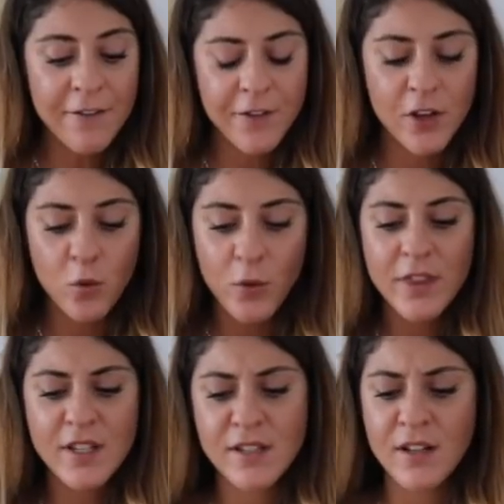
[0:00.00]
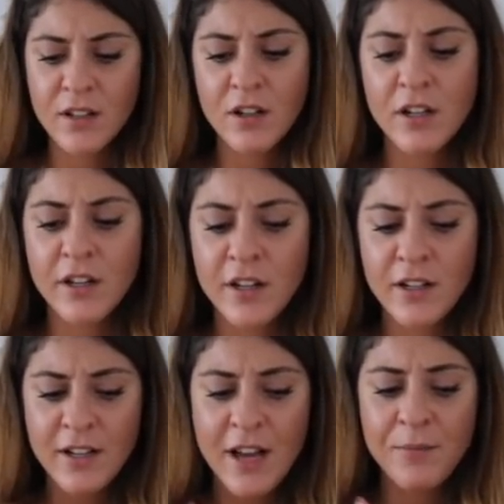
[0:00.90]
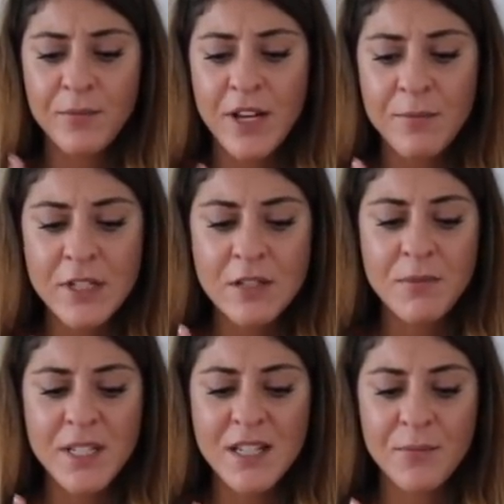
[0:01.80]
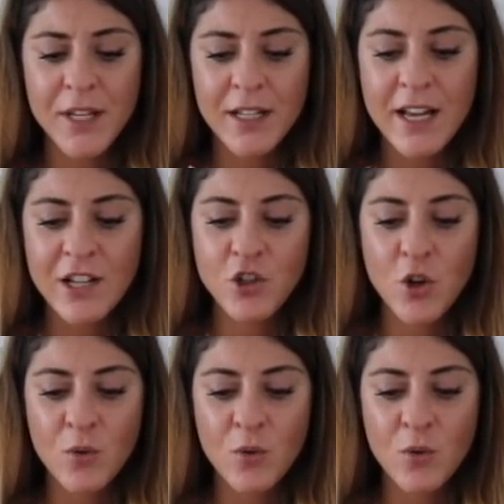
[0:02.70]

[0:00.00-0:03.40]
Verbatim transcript: i feel with the sun card here that that must be something that you